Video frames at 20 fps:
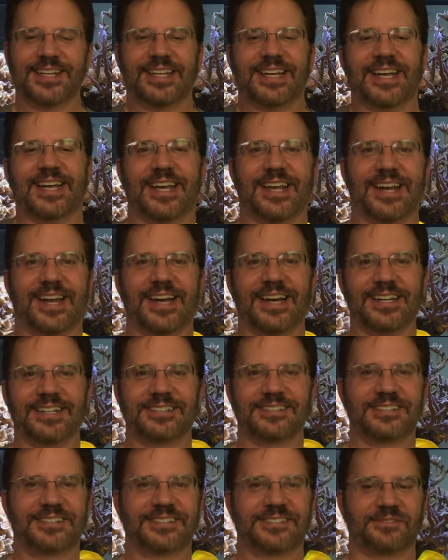And I
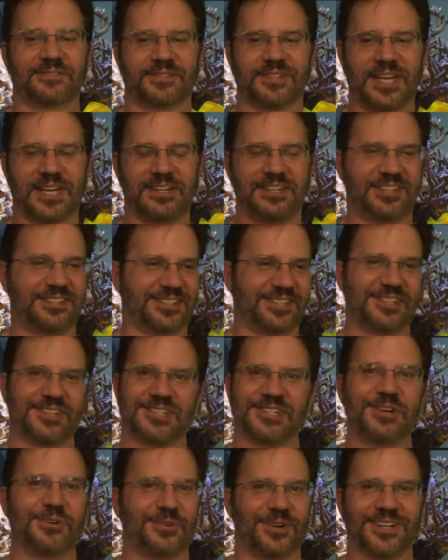just was like, Because there's
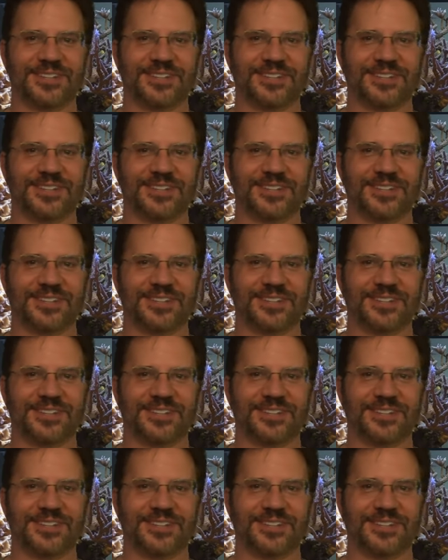nowhere